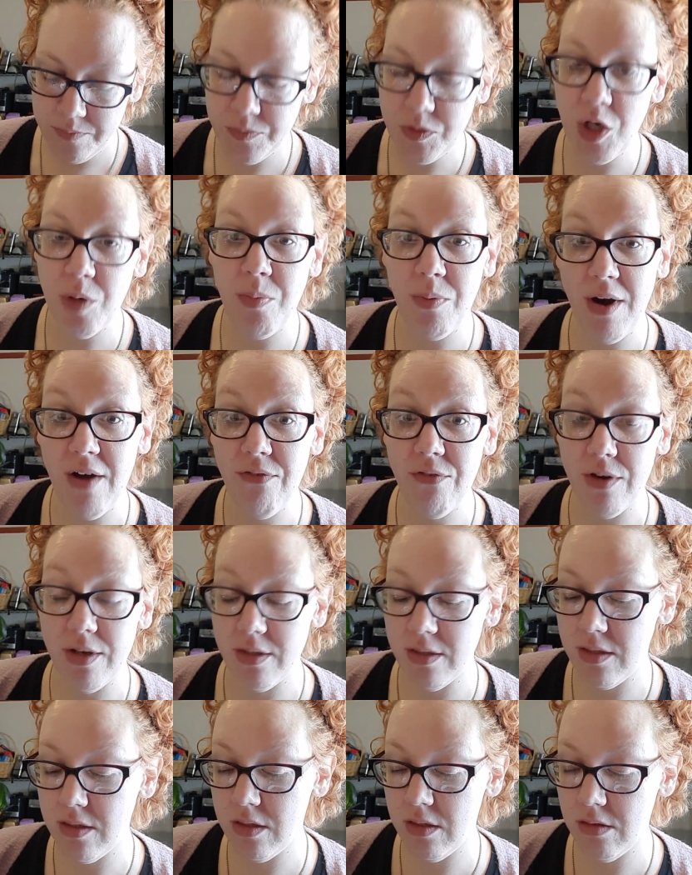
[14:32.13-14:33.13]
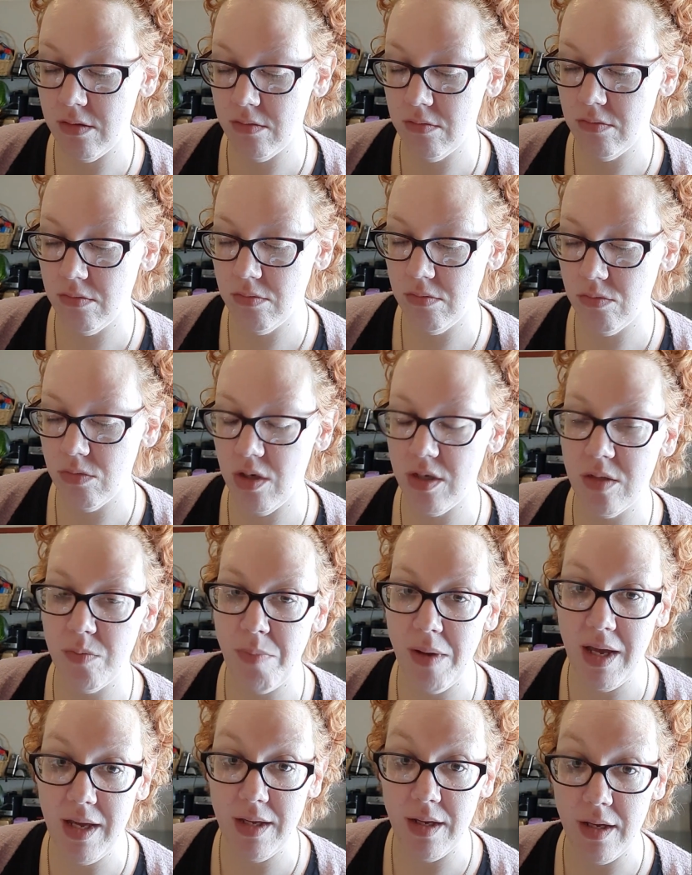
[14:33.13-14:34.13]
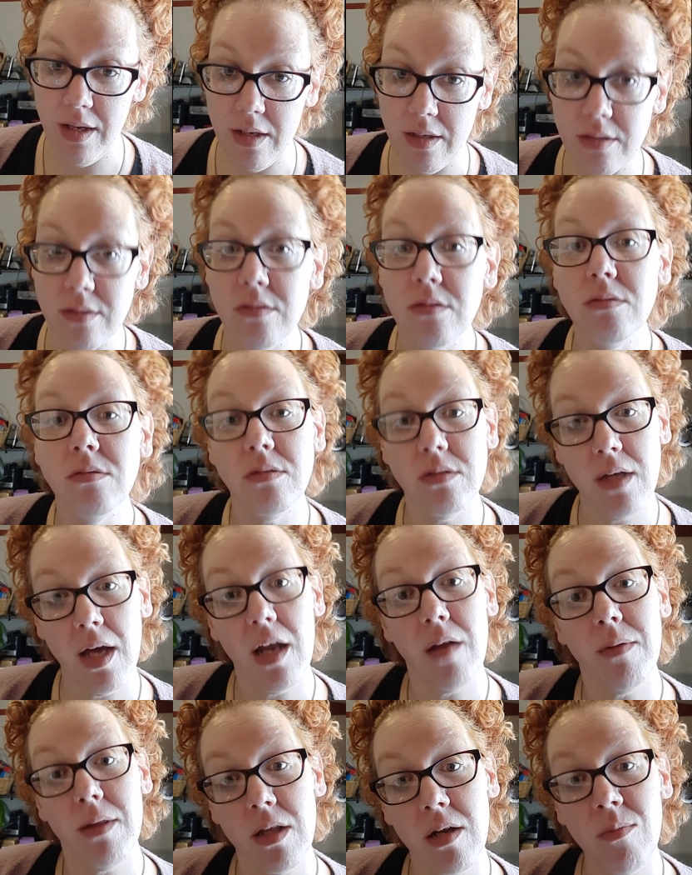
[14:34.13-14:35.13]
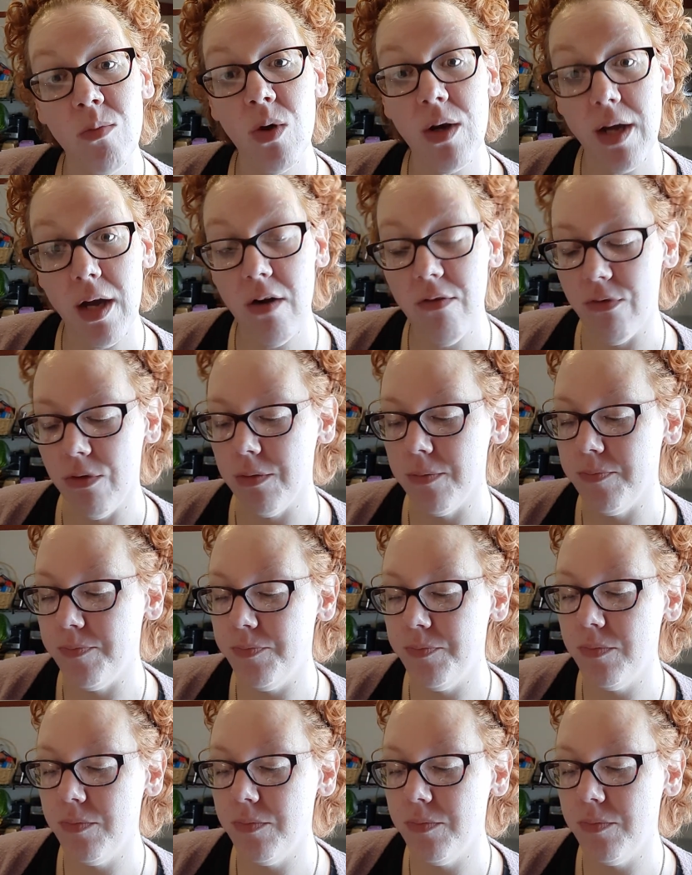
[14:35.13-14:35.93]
your preference. Whereas baking, you gotta be a little more careful.